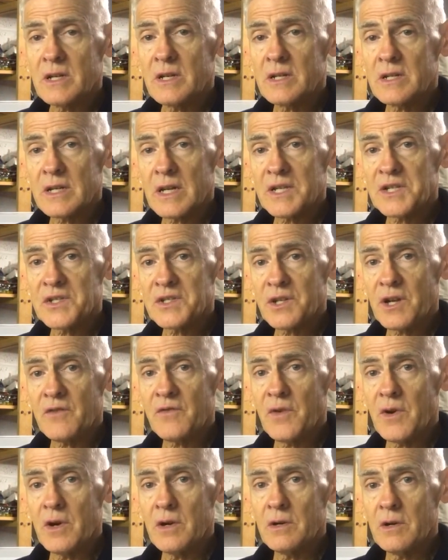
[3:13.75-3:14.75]
get yourself
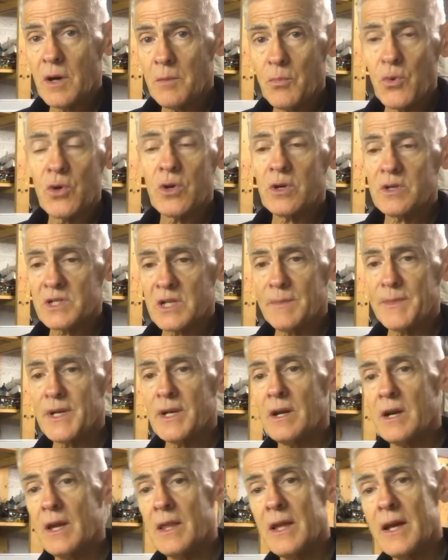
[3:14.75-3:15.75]
a book or something
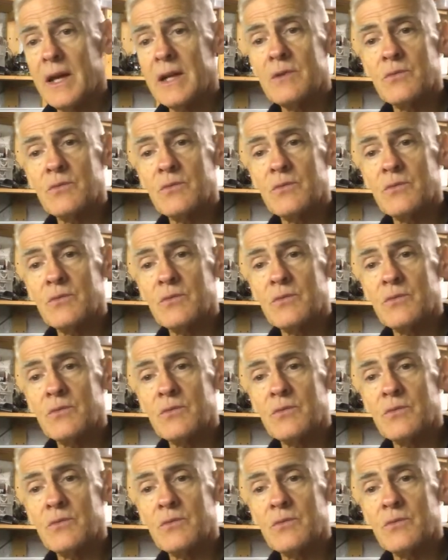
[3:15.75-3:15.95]
like that,